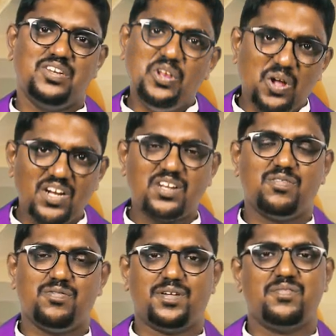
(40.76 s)
not
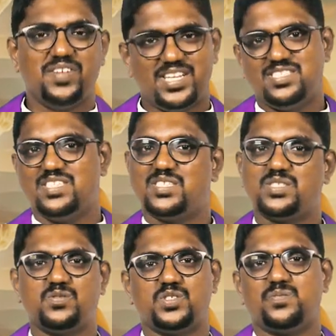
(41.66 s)
from where
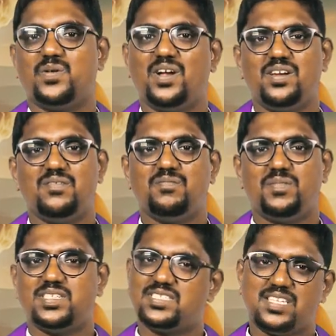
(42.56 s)
Jesus was born,
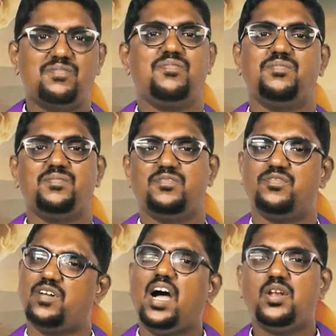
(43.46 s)
but some
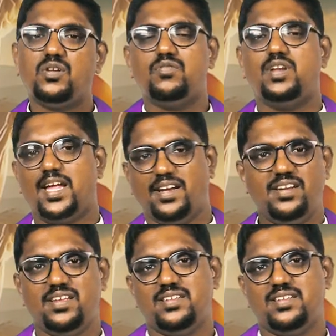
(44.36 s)
far off land,